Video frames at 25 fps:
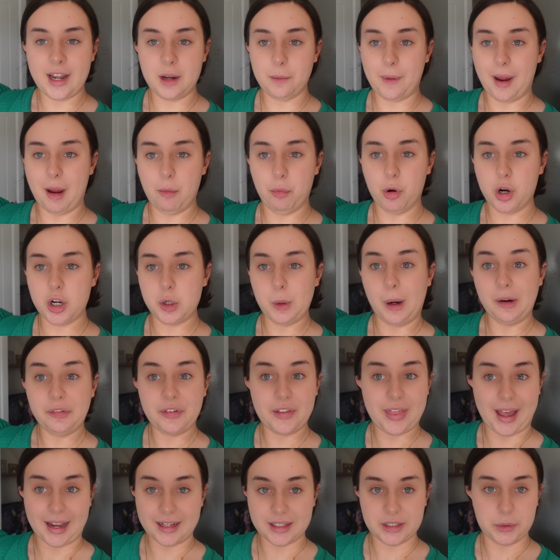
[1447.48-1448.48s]
anyway, we're going to
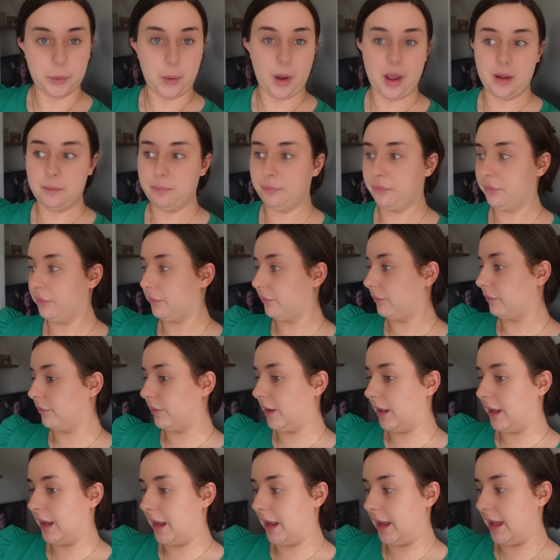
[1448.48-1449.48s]
offer that to her.
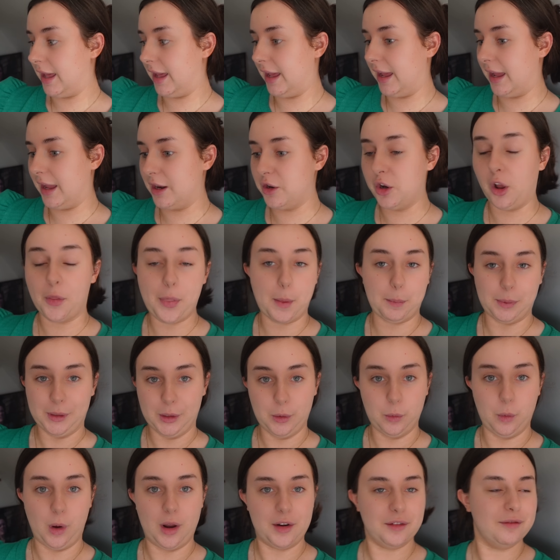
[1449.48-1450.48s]
Not the
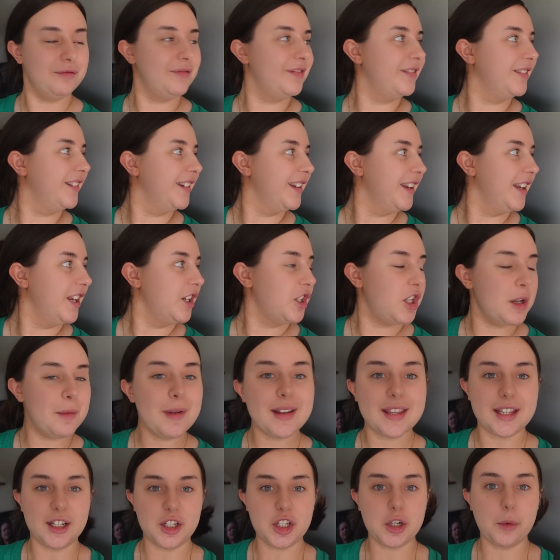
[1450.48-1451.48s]
blue one.
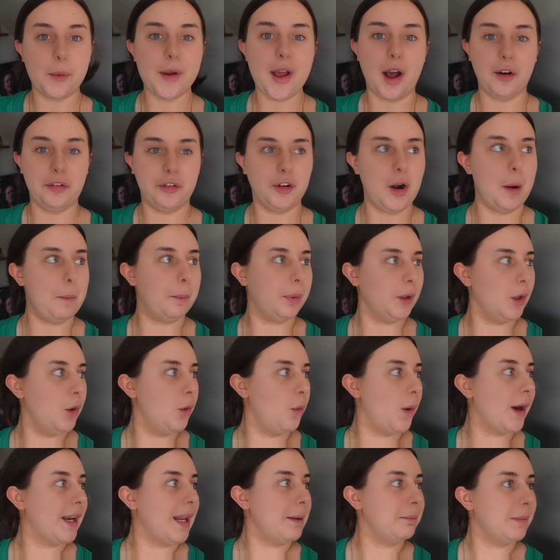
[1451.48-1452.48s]
Jimmy says, should we offer a blue
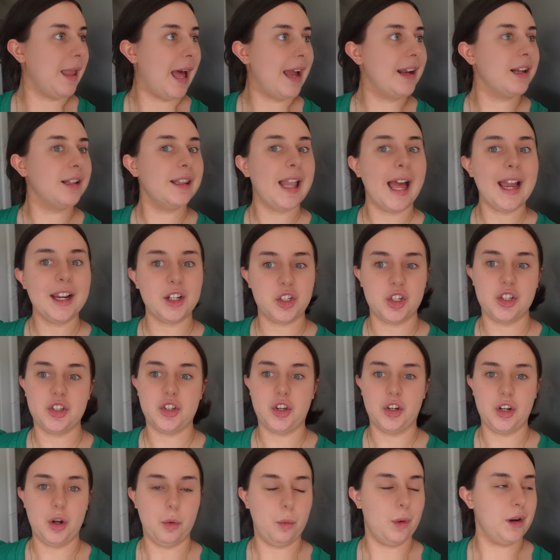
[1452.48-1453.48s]
one? I'm like she's
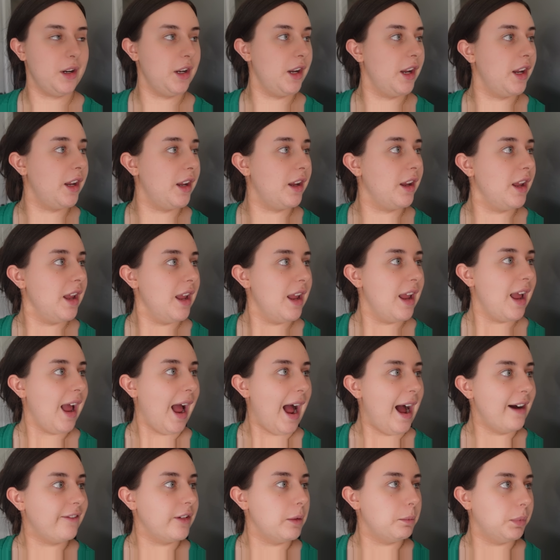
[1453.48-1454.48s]
going to want to
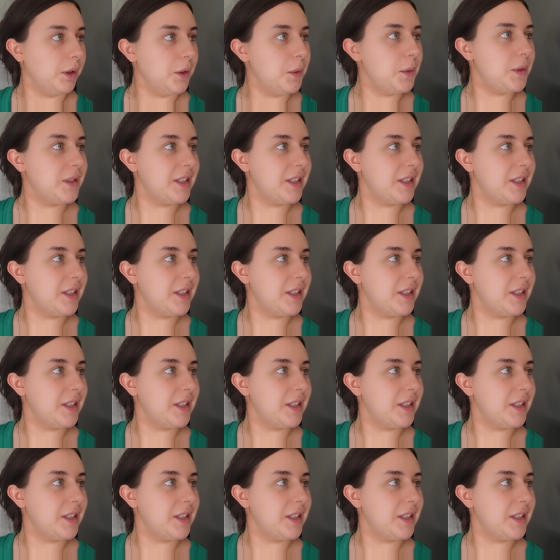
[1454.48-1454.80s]
have a blue